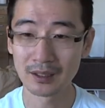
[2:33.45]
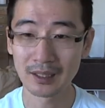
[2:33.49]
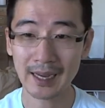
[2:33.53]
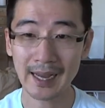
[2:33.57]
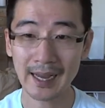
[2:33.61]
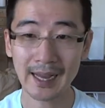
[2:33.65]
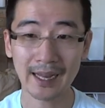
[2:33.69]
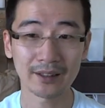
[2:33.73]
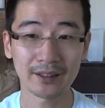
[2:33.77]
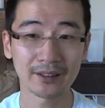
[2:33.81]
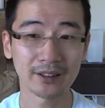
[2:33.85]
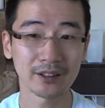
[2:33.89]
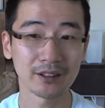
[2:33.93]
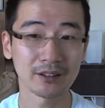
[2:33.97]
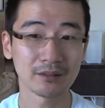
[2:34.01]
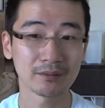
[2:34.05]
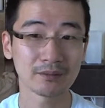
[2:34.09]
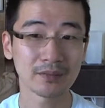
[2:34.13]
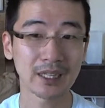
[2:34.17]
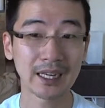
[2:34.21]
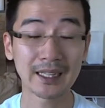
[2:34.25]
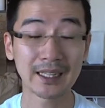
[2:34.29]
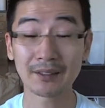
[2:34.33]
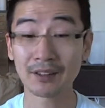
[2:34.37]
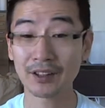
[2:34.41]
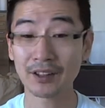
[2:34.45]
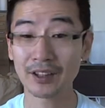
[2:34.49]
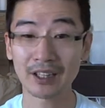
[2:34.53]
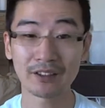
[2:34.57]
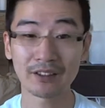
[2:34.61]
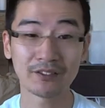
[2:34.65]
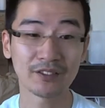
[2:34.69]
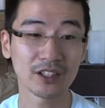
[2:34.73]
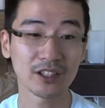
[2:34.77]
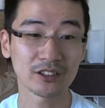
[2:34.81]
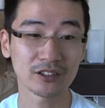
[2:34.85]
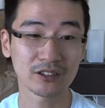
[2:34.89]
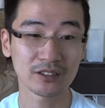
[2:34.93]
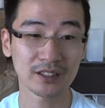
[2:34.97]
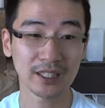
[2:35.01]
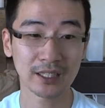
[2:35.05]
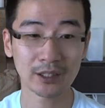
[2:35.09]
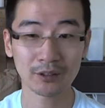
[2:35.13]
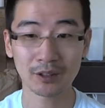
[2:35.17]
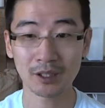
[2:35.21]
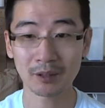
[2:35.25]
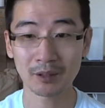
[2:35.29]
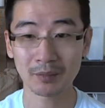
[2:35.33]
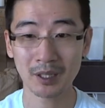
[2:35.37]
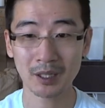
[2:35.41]
I don't know. I never thought Fez was that
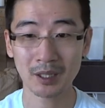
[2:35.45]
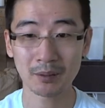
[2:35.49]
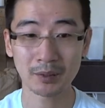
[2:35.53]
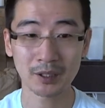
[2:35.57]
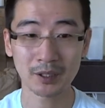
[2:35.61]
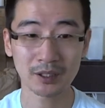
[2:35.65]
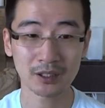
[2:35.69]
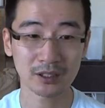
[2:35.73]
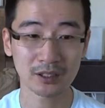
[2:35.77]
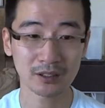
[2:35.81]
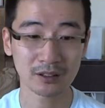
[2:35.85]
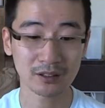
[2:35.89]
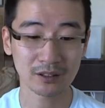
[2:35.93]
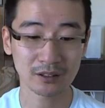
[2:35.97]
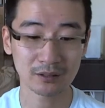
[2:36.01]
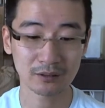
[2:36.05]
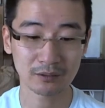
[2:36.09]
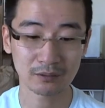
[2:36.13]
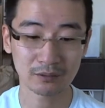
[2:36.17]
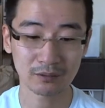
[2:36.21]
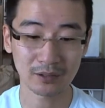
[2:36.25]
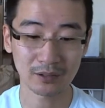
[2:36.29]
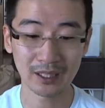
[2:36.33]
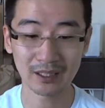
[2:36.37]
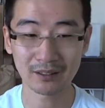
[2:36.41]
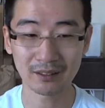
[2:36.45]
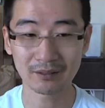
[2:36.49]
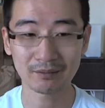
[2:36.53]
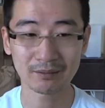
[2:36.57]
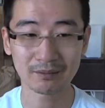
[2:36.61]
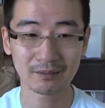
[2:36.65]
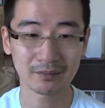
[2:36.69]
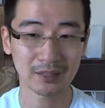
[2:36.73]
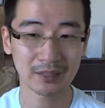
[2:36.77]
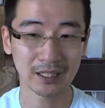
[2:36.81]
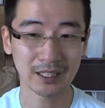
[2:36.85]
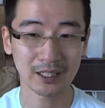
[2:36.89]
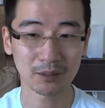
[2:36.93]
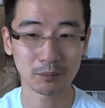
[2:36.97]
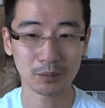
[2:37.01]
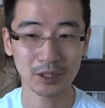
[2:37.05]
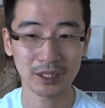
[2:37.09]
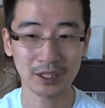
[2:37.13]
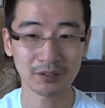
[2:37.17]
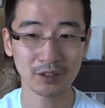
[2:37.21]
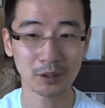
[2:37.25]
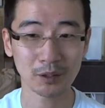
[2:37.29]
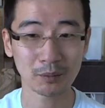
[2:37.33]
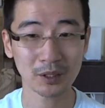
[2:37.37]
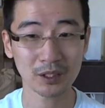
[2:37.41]
great in my opinion. Well, I didn't play
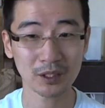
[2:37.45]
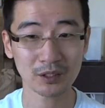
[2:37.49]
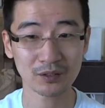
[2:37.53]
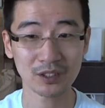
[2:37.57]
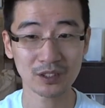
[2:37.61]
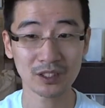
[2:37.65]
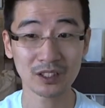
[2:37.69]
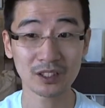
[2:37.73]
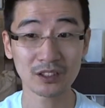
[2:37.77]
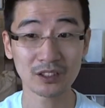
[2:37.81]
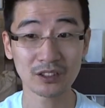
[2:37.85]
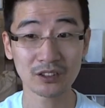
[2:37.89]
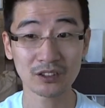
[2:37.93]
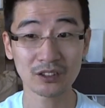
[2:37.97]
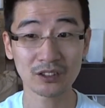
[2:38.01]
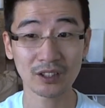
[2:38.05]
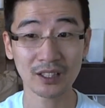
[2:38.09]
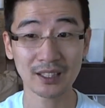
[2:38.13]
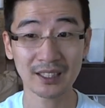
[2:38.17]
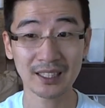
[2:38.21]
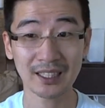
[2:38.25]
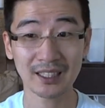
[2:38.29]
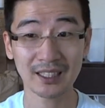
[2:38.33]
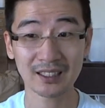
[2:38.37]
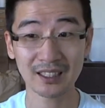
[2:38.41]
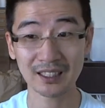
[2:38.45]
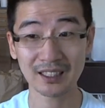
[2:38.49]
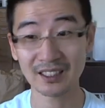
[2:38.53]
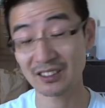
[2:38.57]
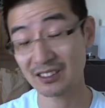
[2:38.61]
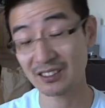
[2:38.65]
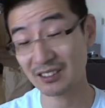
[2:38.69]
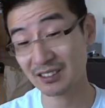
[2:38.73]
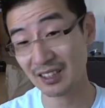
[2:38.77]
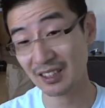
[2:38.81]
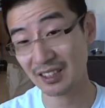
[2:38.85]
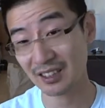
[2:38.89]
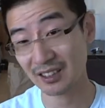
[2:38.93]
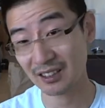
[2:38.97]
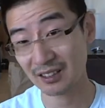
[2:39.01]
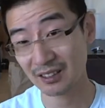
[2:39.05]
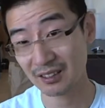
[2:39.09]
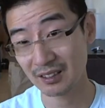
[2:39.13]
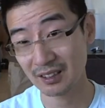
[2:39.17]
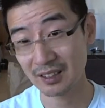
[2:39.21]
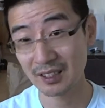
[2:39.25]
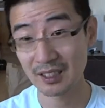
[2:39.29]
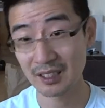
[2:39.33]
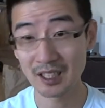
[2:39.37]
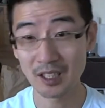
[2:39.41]
very much of it either, so I can't, I guess, say.
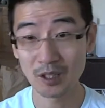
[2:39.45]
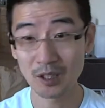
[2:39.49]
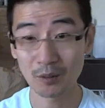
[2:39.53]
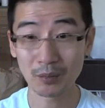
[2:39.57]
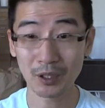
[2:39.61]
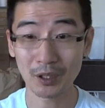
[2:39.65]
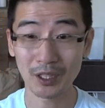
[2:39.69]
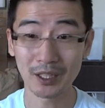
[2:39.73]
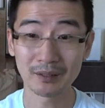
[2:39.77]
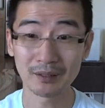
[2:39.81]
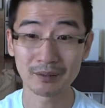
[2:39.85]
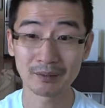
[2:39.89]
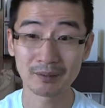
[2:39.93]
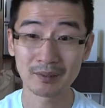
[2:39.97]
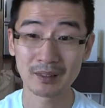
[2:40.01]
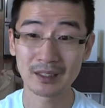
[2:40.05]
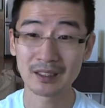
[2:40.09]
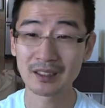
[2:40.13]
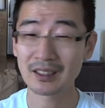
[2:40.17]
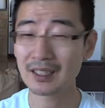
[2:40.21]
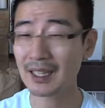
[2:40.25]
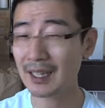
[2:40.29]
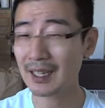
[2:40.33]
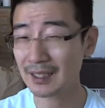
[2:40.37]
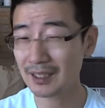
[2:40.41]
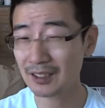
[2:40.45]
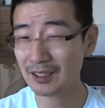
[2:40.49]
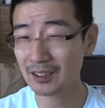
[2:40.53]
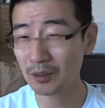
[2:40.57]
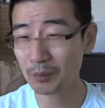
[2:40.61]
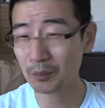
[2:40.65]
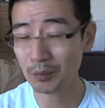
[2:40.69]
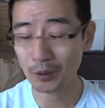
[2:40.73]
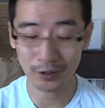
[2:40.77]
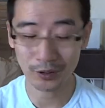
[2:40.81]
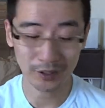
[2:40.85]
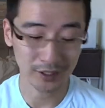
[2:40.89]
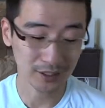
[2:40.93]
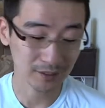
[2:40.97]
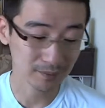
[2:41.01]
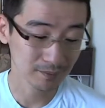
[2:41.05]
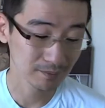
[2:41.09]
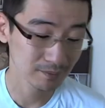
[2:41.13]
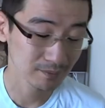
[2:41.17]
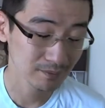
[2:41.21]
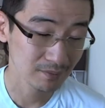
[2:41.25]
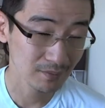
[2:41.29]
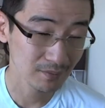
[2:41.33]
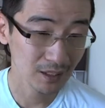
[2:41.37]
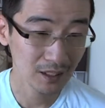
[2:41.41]
But kind of disappointing.
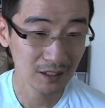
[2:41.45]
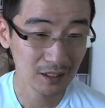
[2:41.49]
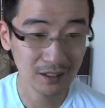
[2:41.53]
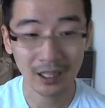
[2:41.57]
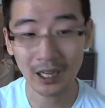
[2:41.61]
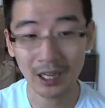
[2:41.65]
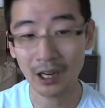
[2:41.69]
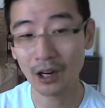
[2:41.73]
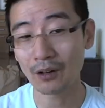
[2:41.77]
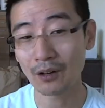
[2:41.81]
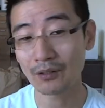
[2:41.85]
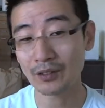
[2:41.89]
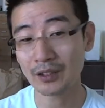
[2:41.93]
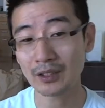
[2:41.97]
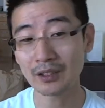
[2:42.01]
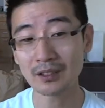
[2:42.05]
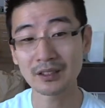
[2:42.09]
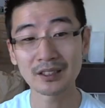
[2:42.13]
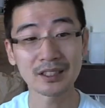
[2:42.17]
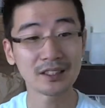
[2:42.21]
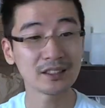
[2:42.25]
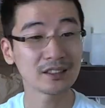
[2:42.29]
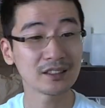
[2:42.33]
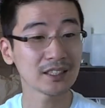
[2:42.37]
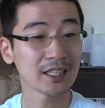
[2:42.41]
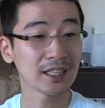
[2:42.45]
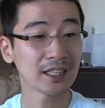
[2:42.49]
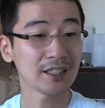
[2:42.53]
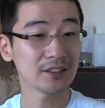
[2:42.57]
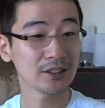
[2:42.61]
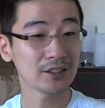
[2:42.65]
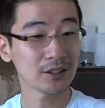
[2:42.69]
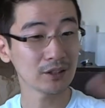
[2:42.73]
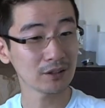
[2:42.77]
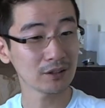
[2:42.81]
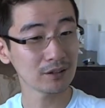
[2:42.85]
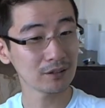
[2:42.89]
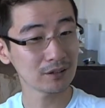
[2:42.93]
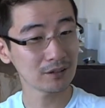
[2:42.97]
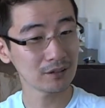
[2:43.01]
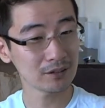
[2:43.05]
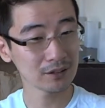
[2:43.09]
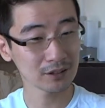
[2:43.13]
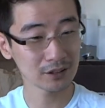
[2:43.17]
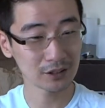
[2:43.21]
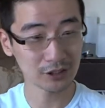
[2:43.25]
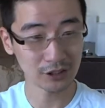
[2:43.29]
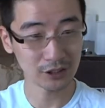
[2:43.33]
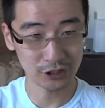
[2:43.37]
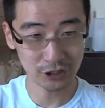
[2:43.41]
However, Nintendo,
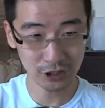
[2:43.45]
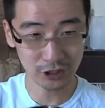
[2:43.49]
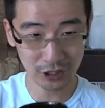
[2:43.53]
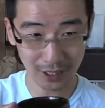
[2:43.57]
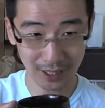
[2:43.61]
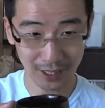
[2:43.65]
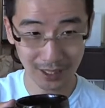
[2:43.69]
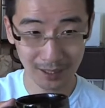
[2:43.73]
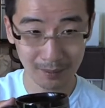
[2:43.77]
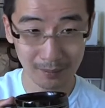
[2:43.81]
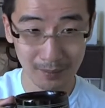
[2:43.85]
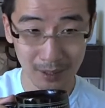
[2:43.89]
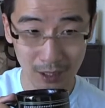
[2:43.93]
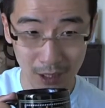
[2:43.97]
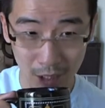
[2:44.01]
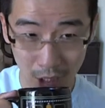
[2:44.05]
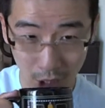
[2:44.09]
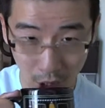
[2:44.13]
good job.